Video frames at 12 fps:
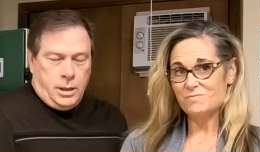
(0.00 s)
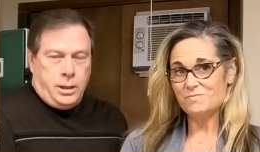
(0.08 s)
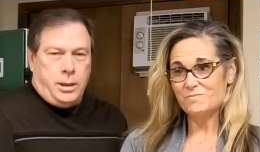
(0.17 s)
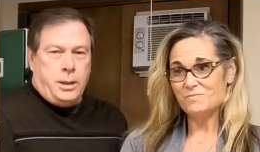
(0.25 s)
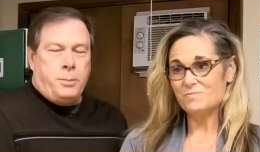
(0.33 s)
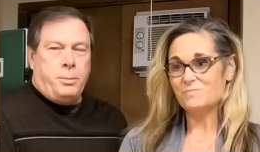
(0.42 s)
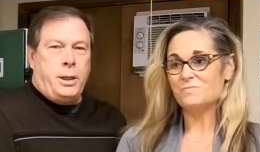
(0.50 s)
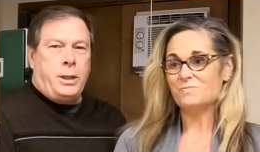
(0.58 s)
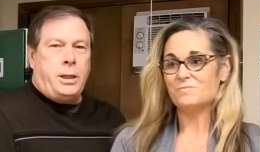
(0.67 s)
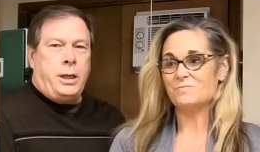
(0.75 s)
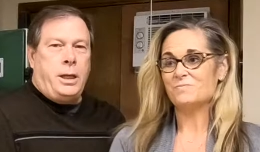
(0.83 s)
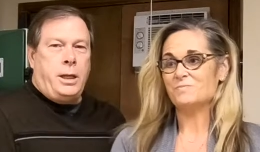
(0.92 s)
Speaker 1: Uh,
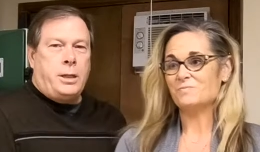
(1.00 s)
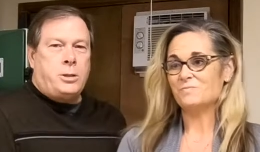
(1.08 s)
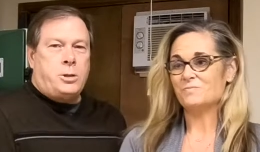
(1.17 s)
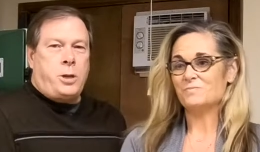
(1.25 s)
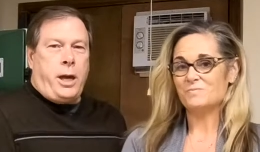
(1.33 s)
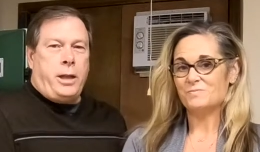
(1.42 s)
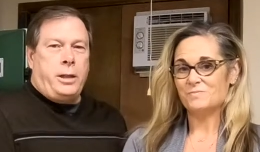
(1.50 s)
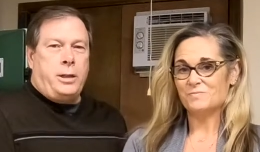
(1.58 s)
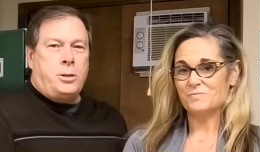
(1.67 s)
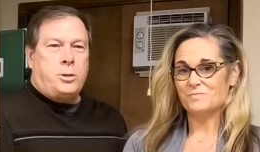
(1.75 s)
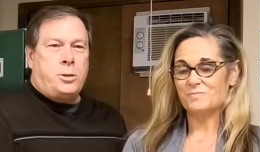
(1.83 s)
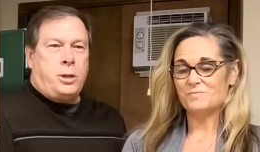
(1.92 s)
but he has
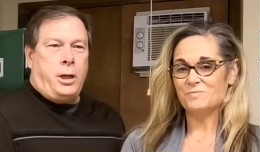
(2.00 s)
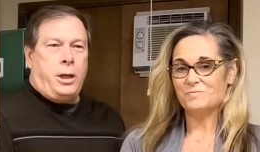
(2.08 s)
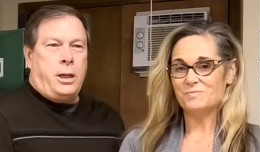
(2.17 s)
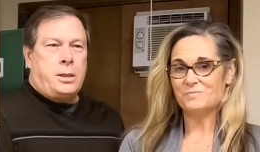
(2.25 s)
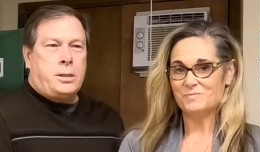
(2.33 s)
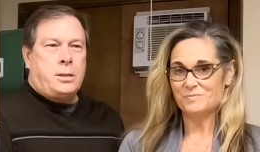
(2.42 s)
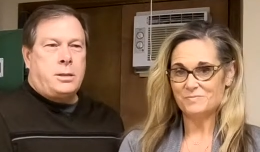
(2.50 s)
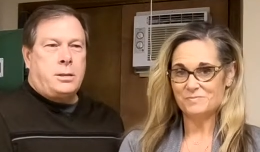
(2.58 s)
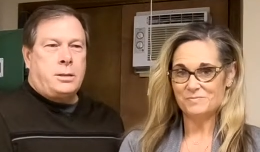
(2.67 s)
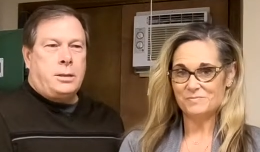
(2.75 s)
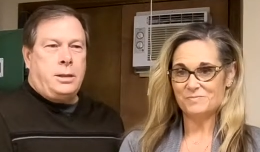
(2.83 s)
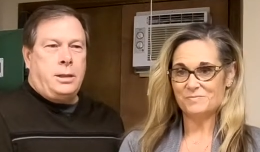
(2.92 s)
challenged us
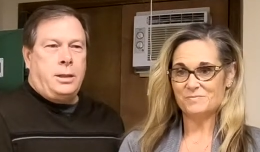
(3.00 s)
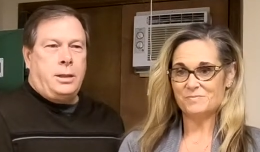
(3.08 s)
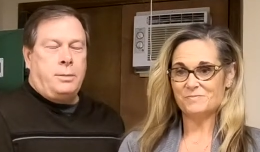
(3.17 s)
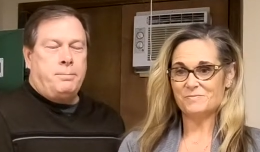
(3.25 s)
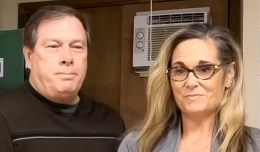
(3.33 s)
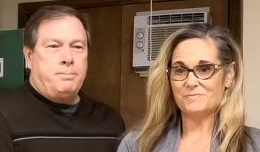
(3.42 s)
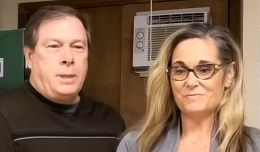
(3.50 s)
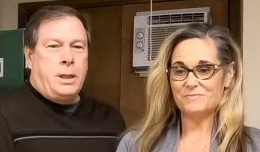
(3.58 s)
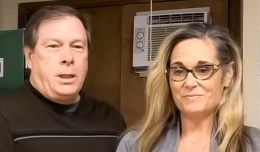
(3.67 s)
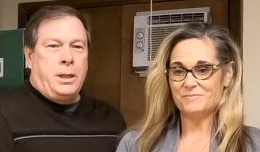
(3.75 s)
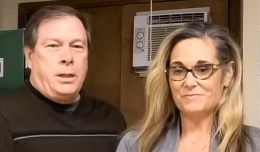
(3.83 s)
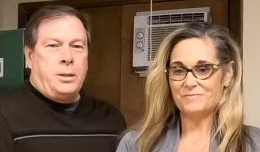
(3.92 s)
um,
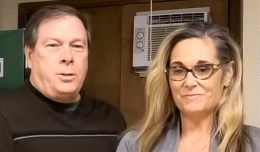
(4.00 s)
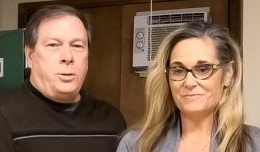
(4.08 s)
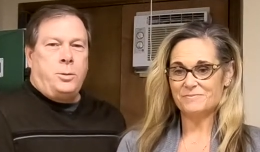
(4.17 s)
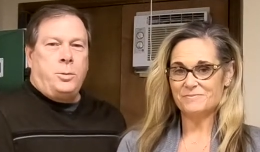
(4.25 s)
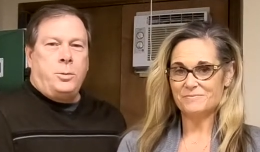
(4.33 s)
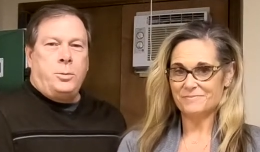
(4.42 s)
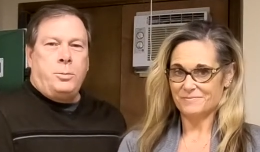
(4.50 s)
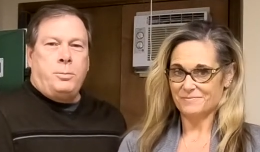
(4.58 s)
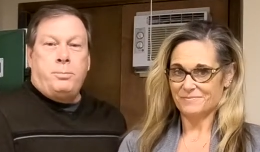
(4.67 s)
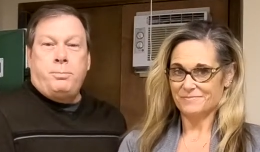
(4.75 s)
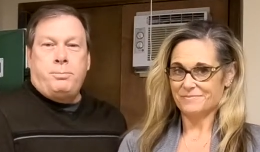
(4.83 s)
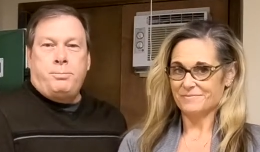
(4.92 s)

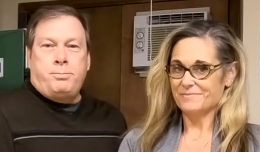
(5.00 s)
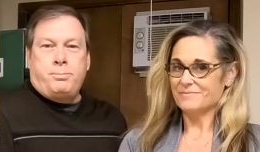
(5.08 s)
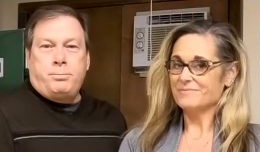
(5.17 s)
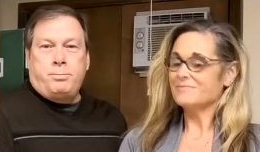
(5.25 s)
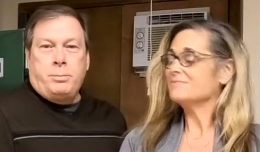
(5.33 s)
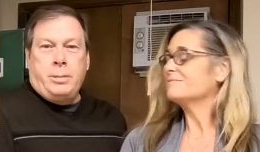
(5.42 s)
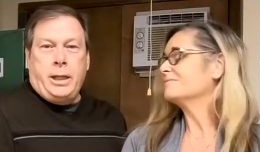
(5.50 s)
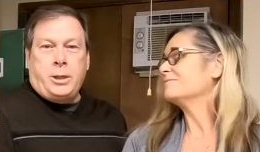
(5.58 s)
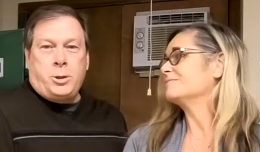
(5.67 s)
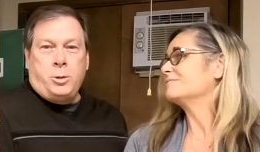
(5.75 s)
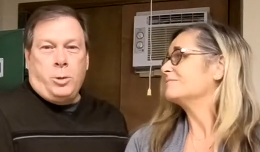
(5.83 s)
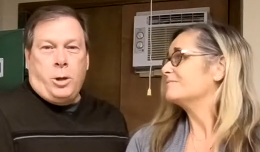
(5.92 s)
to
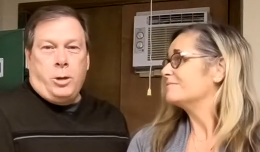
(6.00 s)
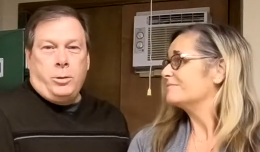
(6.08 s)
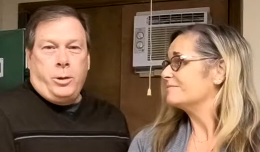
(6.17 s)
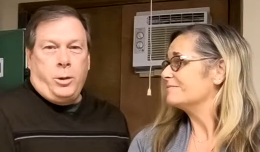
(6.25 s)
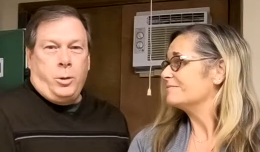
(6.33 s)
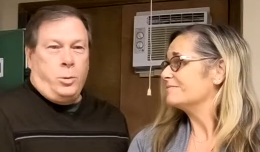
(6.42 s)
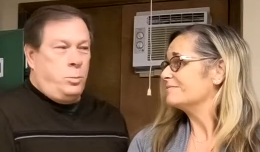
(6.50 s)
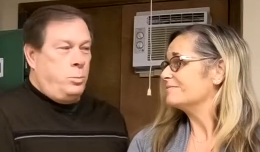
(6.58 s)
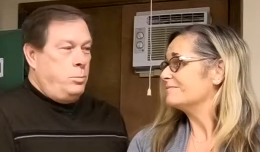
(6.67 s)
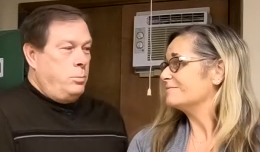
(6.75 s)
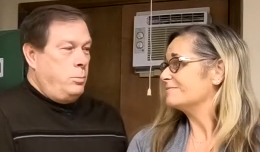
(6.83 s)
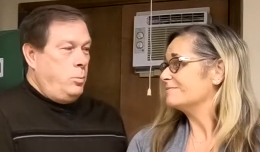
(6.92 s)
let you all
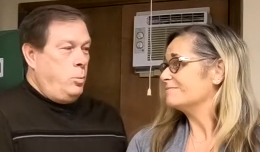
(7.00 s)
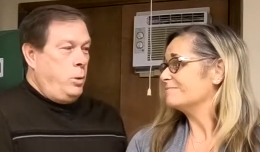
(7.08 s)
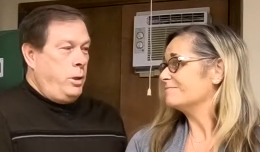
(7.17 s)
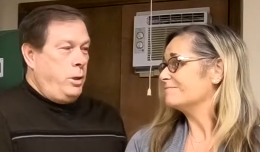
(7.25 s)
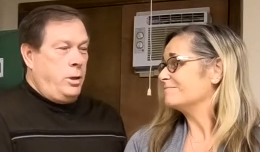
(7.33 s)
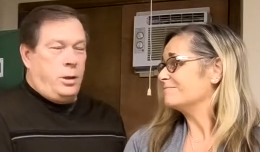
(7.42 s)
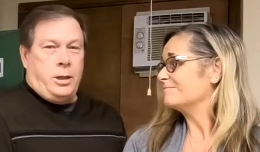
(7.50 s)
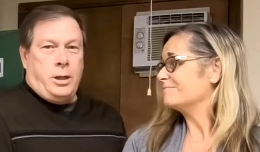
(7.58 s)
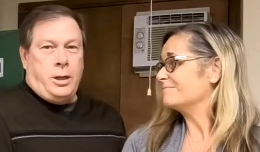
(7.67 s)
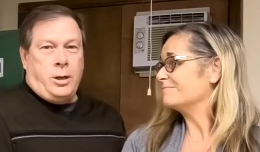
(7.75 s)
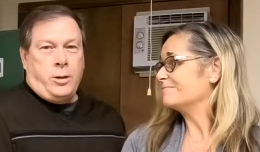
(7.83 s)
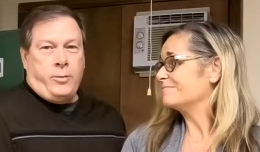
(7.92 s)
know what
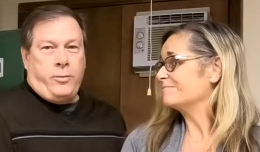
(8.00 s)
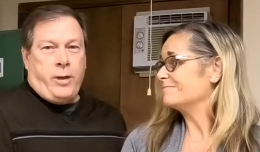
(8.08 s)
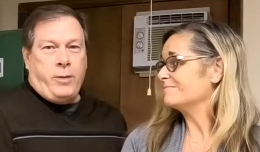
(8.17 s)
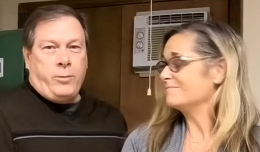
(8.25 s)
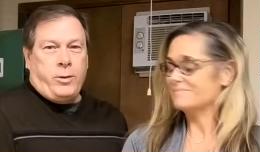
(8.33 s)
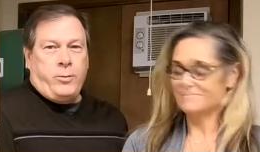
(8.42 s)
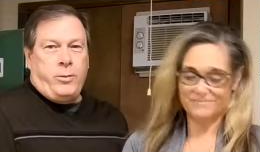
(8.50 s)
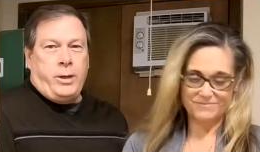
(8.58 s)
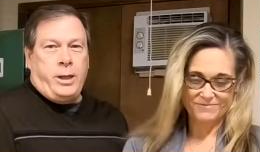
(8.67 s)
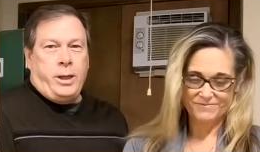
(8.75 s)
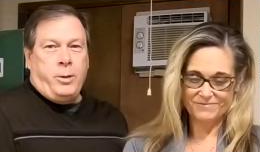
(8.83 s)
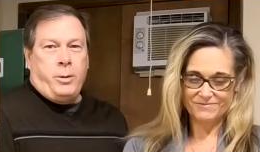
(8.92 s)
our favorite
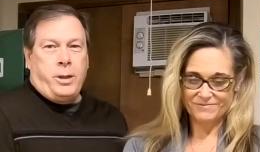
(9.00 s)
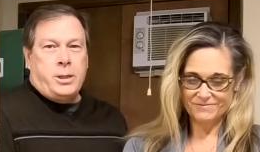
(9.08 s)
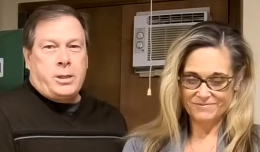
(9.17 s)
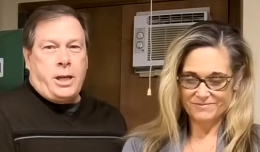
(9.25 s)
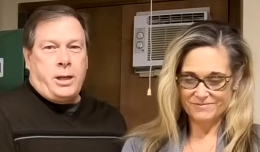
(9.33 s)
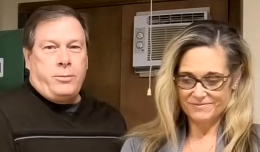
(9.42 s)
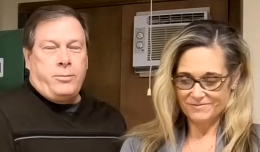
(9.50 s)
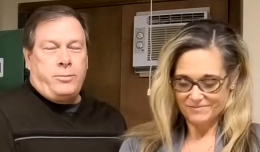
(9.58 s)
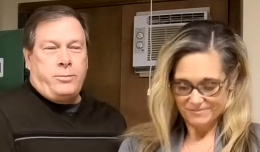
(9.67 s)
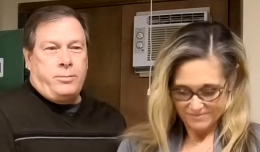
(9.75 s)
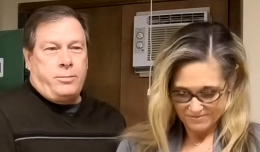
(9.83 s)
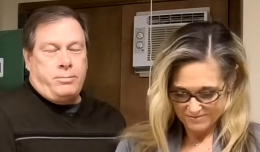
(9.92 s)
video is out of
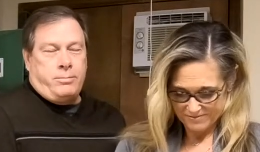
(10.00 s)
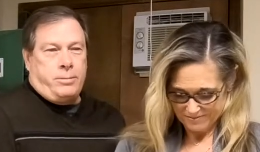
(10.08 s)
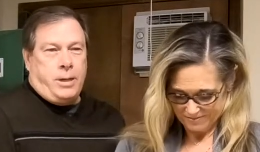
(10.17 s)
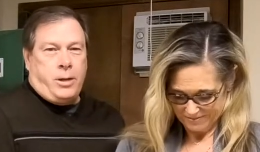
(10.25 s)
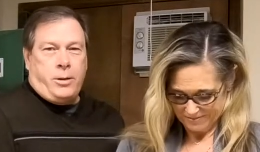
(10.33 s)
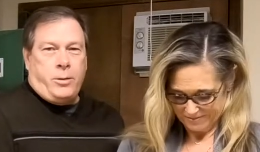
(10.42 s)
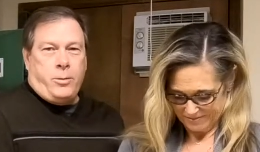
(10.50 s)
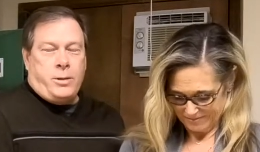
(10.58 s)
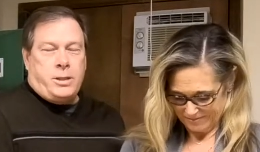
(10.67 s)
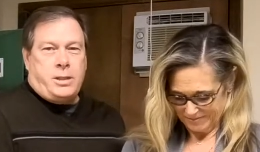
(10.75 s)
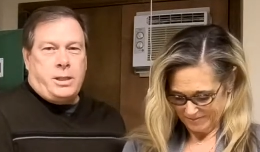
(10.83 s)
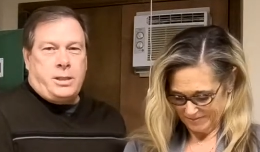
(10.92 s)
I don't know the
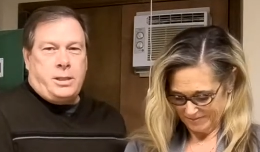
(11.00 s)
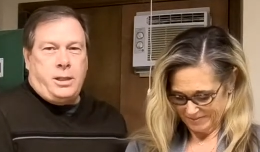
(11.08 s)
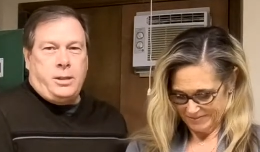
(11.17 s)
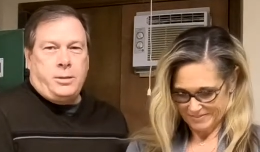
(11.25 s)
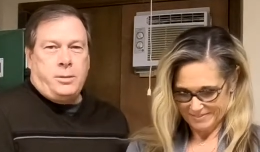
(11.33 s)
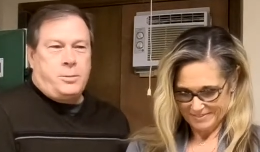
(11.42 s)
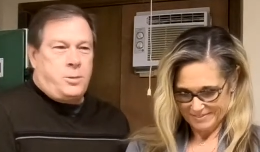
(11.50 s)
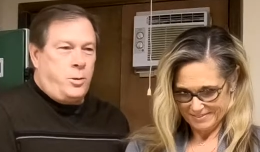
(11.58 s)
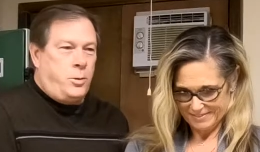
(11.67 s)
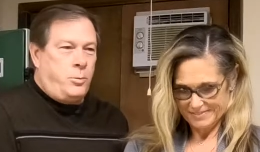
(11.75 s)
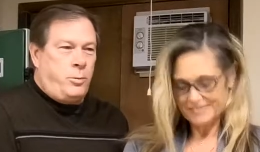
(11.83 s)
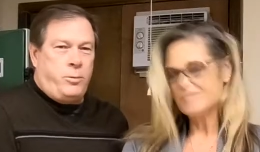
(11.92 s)
60 or
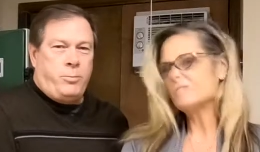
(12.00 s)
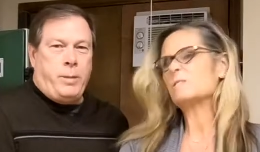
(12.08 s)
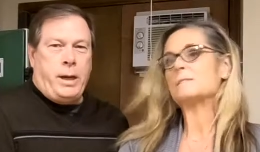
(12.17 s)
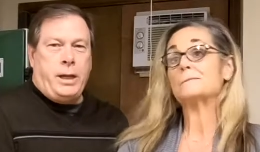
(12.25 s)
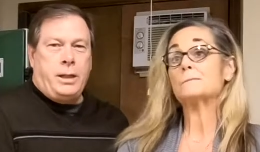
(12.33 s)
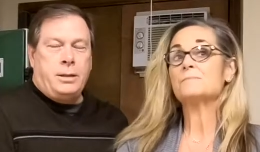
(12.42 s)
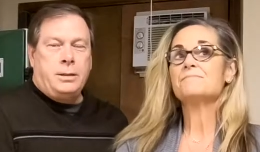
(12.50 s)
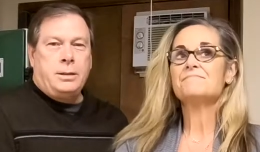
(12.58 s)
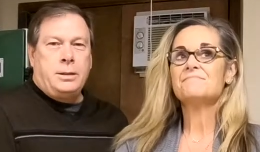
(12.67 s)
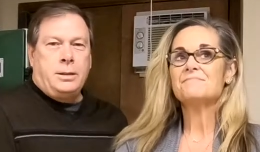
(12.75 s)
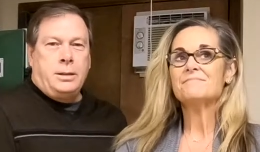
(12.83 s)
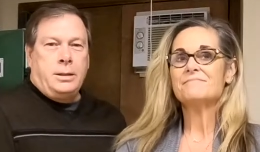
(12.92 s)
so that we've made
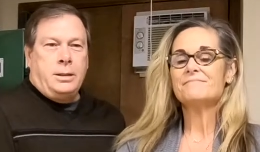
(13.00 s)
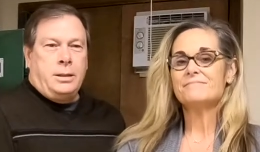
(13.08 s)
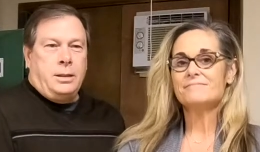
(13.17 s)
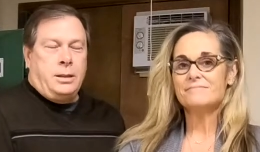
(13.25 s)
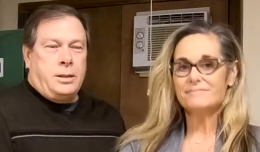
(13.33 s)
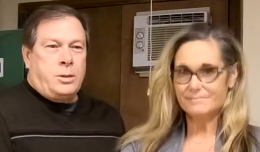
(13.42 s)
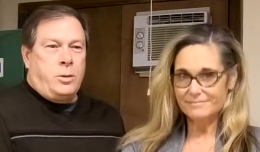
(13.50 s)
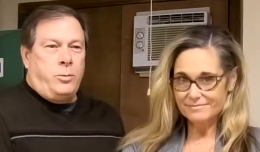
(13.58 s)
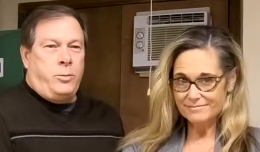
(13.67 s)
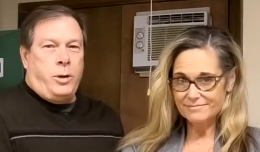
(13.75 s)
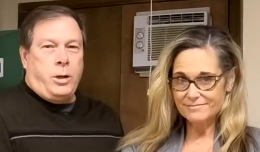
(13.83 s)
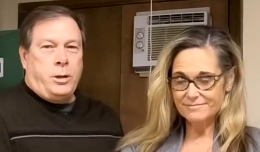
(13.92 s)
uh, so
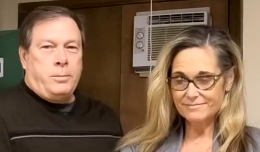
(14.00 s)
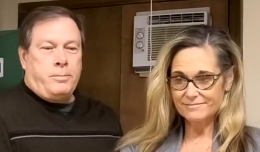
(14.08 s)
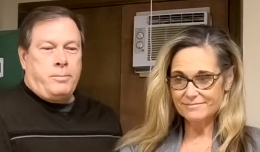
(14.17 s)
far.